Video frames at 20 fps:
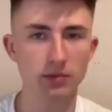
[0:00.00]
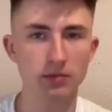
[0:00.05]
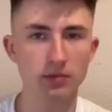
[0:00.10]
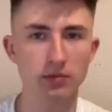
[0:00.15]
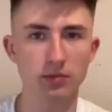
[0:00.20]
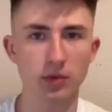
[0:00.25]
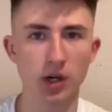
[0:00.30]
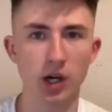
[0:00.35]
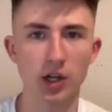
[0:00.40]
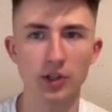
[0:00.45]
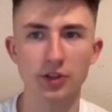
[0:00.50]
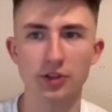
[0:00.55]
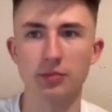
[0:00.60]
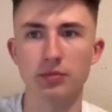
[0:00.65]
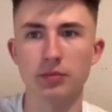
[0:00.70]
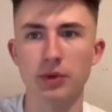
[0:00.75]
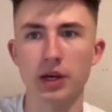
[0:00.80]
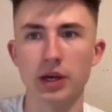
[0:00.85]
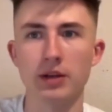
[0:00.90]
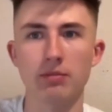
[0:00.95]
Okay,
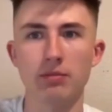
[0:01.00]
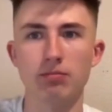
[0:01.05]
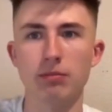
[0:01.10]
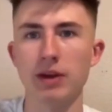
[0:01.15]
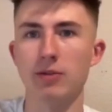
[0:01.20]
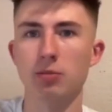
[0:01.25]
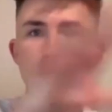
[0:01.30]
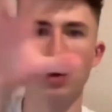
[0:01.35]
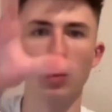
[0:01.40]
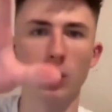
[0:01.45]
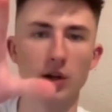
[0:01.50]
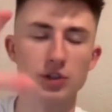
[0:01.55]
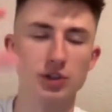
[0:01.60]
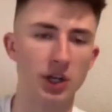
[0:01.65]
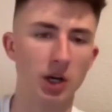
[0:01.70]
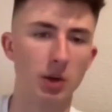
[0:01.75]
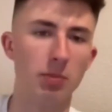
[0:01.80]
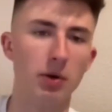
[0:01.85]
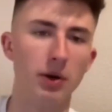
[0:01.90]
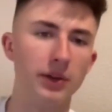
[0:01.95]
awesome. And everybody
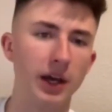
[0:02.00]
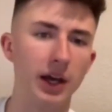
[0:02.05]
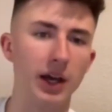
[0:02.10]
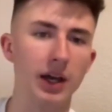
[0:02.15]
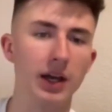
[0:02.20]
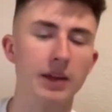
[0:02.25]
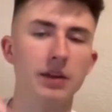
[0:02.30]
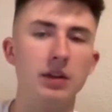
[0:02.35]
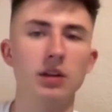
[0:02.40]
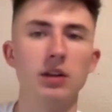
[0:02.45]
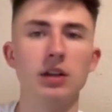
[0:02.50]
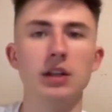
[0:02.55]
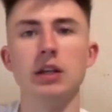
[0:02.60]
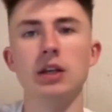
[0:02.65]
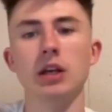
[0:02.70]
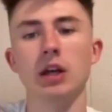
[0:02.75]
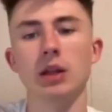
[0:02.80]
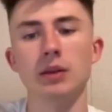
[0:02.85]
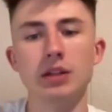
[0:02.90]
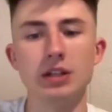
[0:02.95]
watching, I'll put that in the
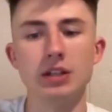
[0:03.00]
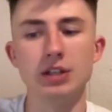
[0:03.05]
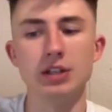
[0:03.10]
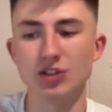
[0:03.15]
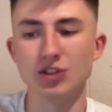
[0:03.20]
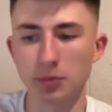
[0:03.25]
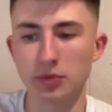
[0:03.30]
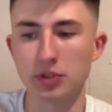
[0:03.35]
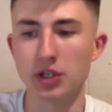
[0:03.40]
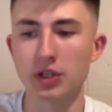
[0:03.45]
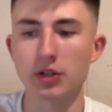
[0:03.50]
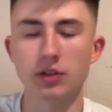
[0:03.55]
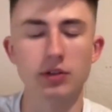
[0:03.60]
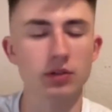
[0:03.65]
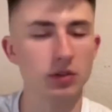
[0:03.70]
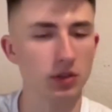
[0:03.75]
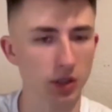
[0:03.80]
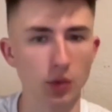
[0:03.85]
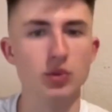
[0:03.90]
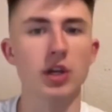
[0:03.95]
link in the description.
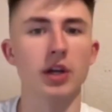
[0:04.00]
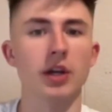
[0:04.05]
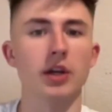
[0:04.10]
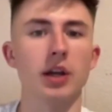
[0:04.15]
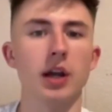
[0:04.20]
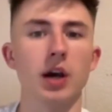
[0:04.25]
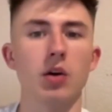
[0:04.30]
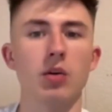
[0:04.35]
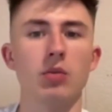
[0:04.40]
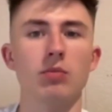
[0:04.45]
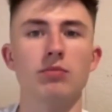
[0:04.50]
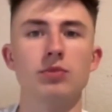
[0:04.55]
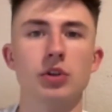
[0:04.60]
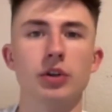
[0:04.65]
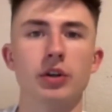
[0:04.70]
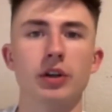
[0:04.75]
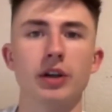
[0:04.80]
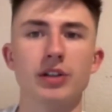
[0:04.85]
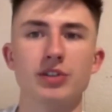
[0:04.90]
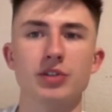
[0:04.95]
Go check it out. I'm
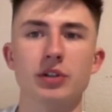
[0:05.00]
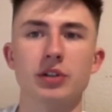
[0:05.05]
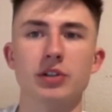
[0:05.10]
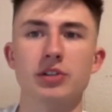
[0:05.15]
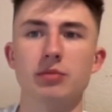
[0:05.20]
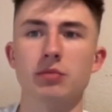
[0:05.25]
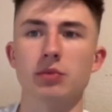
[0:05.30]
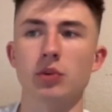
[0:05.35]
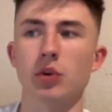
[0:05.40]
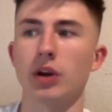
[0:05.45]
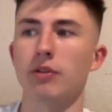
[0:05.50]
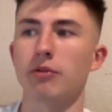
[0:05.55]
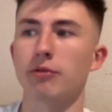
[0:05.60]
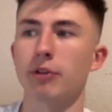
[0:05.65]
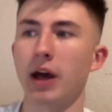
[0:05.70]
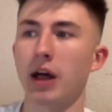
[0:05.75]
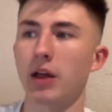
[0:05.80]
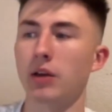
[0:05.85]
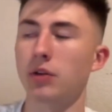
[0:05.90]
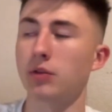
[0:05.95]
sure you guys will get some great
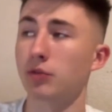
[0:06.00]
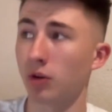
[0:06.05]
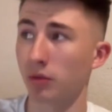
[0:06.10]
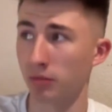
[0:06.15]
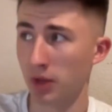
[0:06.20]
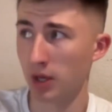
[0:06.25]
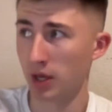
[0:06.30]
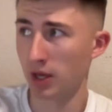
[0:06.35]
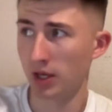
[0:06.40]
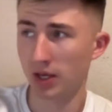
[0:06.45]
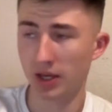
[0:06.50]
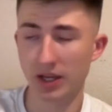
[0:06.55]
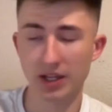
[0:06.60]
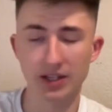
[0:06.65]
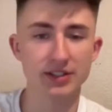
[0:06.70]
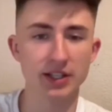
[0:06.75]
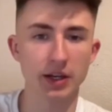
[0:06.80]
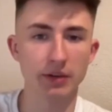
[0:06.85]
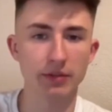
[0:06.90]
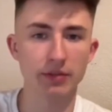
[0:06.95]
value from
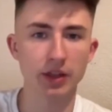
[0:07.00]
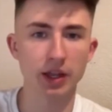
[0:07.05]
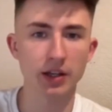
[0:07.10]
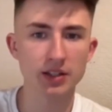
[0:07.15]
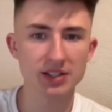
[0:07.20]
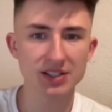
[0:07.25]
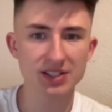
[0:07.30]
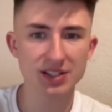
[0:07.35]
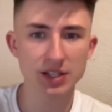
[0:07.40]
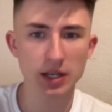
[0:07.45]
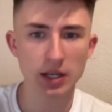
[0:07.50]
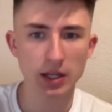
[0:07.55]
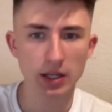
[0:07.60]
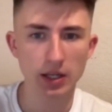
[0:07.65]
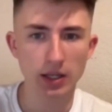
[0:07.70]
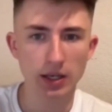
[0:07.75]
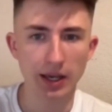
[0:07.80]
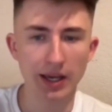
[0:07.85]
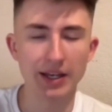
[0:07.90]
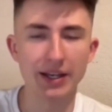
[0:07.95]
his side of things.
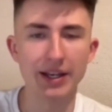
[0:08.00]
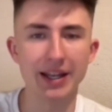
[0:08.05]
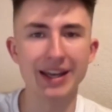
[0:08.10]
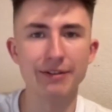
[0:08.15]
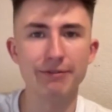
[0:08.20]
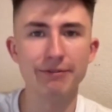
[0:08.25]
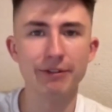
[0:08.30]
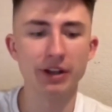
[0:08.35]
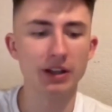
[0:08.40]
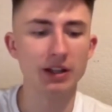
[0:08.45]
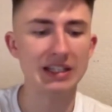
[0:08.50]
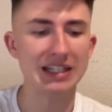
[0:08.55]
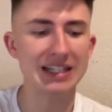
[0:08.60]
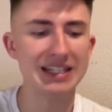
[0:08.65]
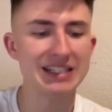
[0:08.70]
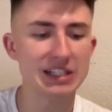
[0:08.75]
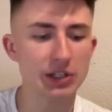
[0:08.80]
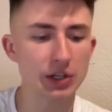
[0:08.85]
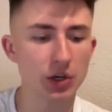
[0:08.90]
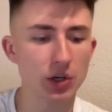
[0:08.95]
And if a
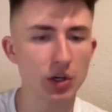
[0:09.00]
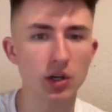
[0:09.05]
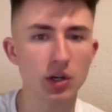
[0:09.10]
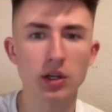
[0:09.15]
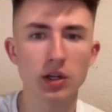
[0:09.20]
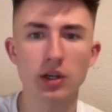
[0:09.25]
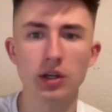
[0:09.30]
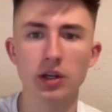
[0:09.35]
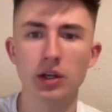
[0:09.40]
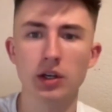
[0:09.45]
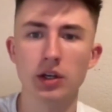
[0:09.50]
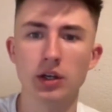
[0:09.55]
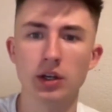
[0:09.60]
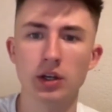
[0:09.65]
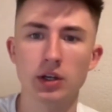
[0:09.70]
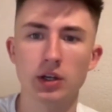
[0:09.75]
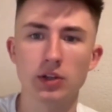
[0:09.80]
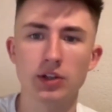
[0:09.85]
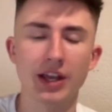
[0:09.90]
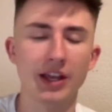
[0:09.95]
listener
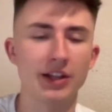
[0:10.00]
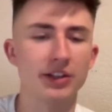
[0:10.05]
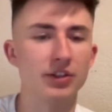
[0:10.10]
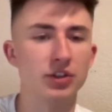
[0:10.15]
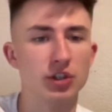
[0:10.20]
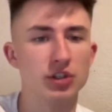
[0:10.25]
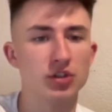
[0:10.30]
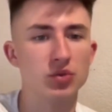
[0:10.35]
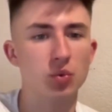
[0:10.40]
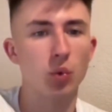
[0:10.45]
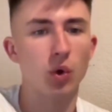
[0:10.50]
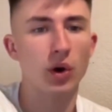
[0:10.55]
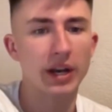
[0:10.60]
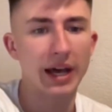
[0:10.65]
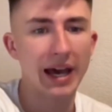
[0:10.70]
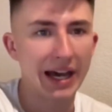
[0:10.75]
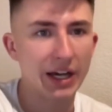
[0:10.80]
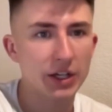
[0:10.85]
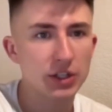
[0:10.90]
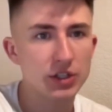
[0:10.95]
takes just one
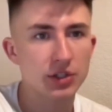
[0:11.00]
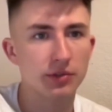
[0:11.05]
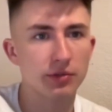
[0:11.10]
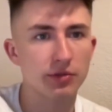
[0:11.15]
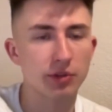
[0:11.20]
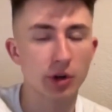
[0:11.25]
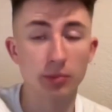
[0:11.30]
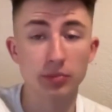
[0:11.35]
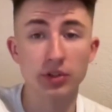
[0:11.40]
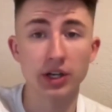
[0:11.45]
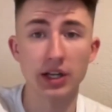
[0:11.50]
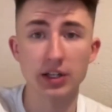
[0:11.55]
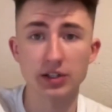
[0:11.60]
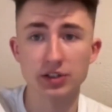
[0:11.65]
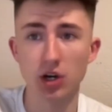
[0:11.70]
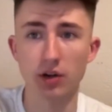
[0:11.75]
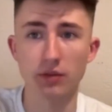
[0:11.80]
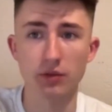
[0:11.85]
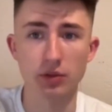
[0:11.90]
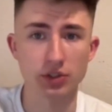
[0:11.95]
action from today's
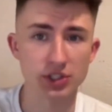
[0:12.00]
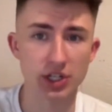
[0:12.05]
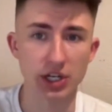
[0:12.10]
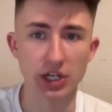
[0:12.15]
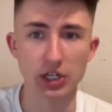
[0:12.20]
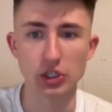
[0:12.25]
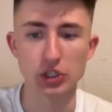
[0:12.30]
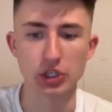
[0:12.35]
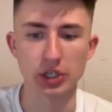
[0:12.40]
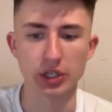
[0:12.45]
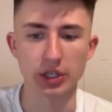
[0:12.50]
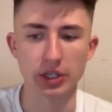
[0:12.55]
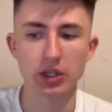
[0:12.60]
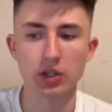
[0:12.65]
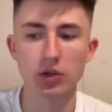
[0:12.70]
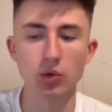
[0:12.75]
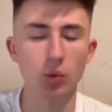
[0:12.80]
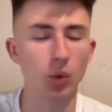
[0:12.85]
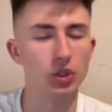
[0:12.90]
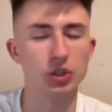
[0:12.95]
conversation,
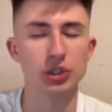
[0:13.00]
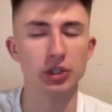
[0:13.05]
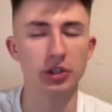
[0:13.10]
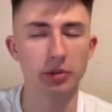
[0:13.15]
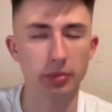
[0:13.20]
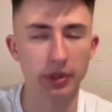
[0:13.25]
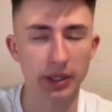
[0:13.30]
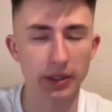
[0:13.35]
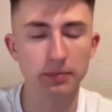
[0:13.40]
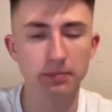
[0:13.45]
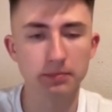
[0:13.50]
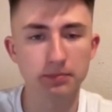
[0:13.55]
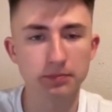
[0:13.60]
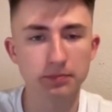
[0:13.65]
what should it be?